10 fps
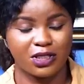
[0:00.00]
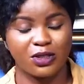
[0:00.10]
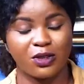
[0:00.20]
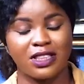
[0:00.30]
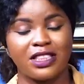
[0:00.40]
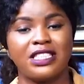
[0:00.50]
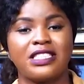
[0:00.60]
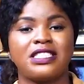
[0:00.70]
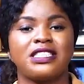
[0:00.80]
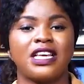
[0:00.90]
on
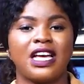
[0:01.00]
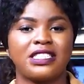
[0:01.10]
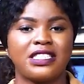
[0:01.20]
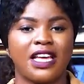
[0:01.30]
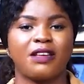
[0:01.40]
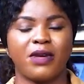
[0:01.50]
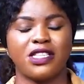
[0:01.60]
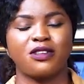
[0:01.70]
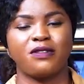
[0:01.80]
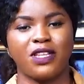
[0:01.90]
this
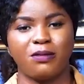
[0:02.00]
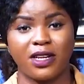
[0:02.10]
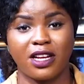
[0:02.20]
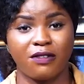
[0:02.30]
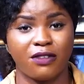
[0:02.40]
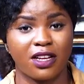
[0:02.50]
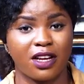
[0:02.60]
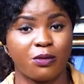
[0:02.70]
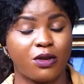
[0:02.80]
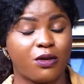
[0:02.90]
segment of Daybreak
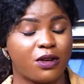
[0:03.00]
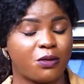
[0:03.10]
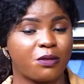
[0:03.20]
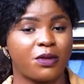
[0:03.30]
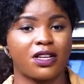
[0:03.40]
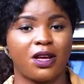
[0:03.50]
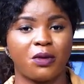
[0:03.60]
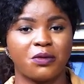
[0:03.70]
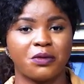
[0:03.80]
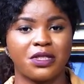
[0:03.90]
Africa. We'll go on a quick break now.
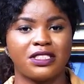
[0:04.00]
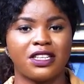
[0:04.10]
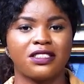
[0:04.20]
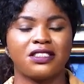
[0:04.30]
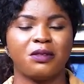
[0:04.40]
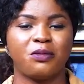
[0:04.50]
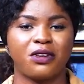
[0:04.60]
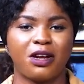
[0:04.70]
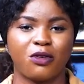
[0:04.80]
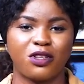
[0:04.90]
When we return, the
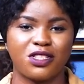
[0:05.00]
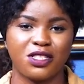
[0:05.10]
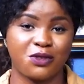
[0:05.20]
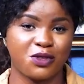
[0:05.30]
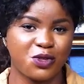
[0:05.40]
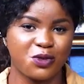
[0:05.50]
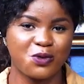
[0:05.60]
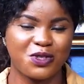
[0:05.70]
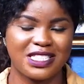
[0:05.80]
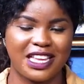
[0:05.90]
program continues. Do
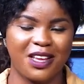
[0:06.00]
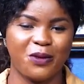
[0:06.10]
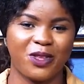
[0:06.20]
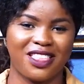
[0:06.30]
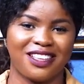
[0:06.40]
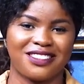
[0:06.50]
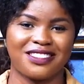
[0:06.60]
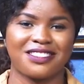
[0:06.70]
stay with us.